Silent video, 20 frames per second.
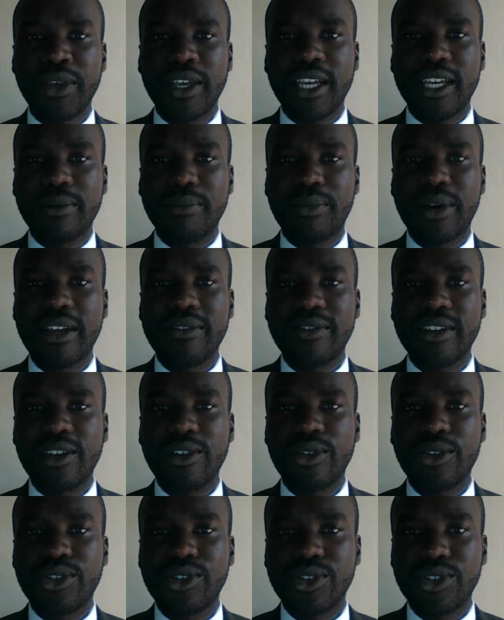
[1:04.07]
in private
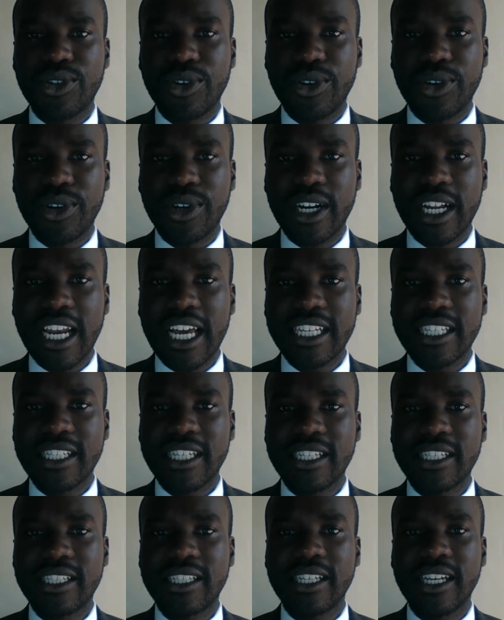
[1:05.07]
law tutorial
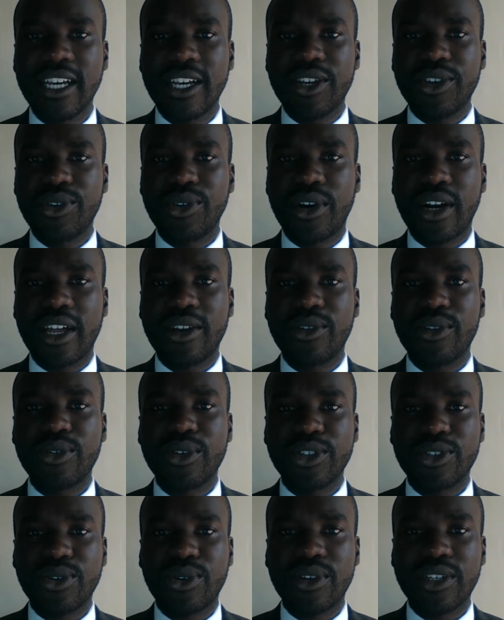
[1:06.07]
classes, you can
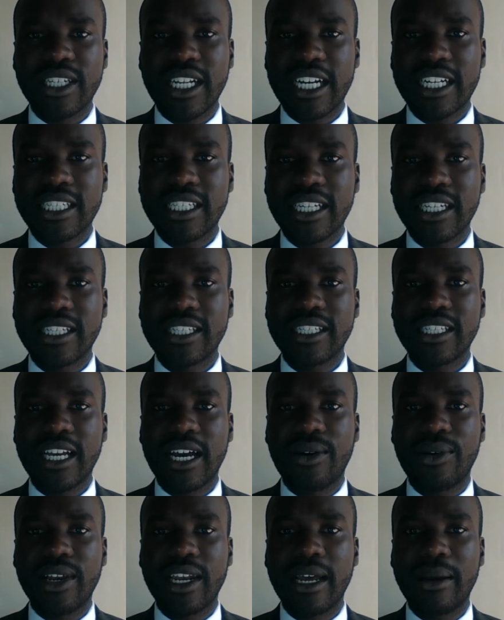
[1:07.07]
always contact us.
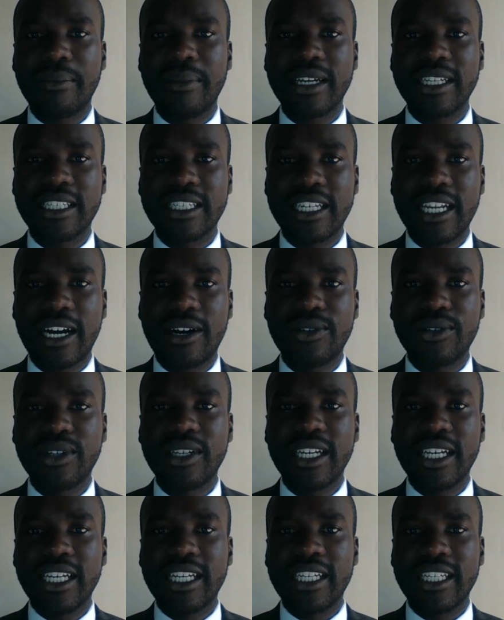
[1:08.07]
Our number is down
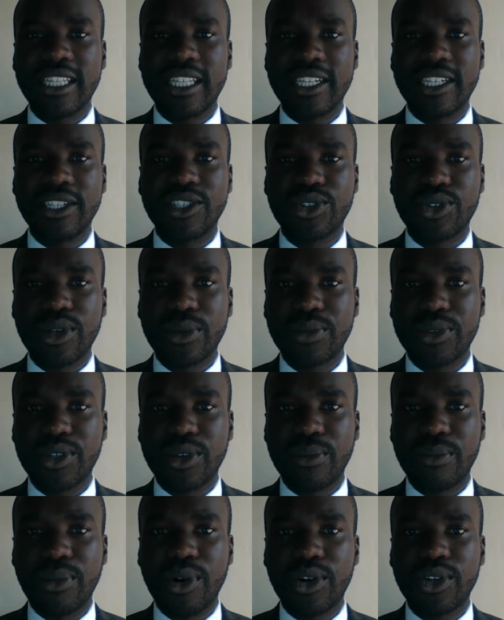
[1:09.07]
in the
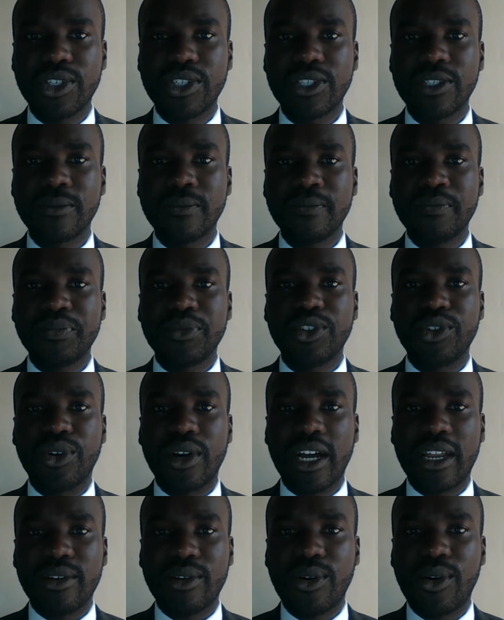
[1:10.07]
description box. You
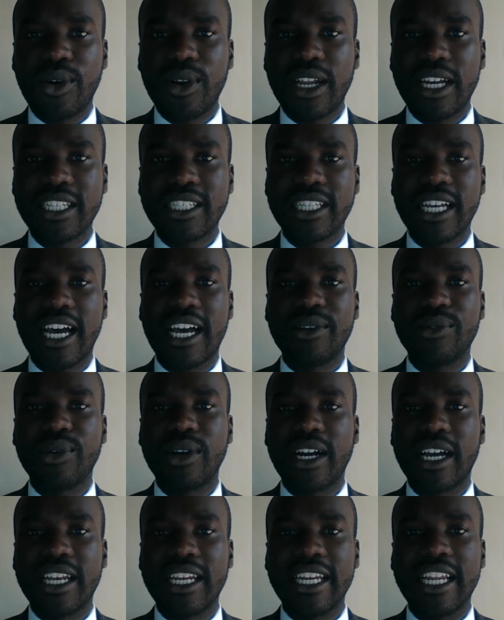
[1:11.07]
can call us and we
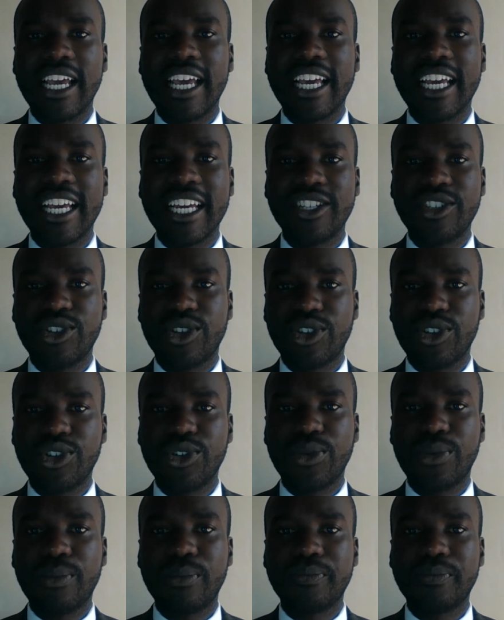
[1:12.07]
can engage on you